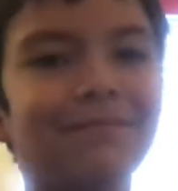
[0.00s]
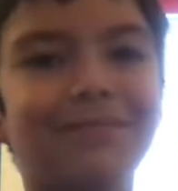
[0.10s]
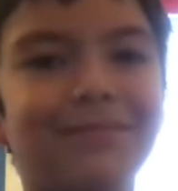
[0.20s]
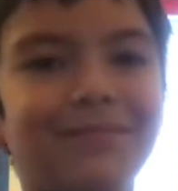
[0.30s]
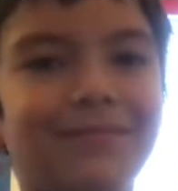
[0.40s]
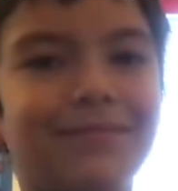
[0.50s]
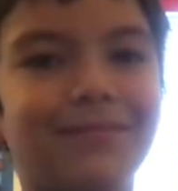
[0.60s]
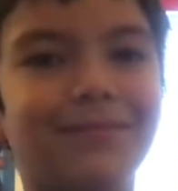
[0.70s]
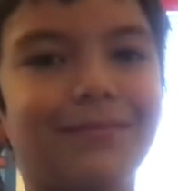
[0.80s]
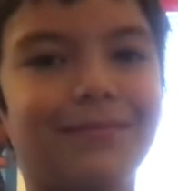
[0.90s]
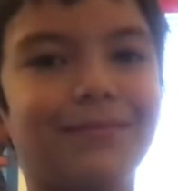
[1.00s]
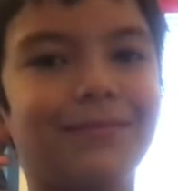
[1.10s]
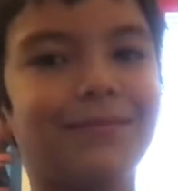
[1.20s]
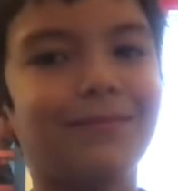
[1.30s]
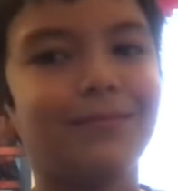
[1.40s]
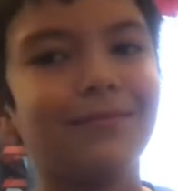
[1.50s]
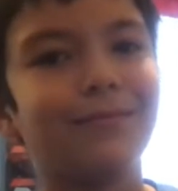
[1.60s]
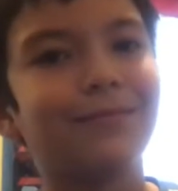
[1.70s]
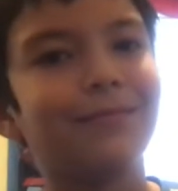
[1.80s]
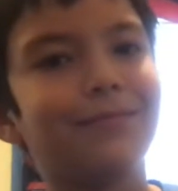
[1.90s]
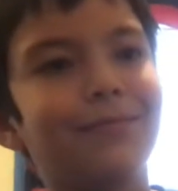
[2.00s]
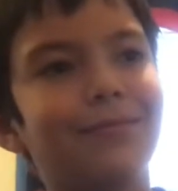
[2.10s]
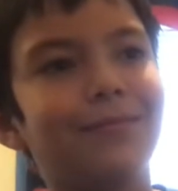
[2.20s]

(no one is talking)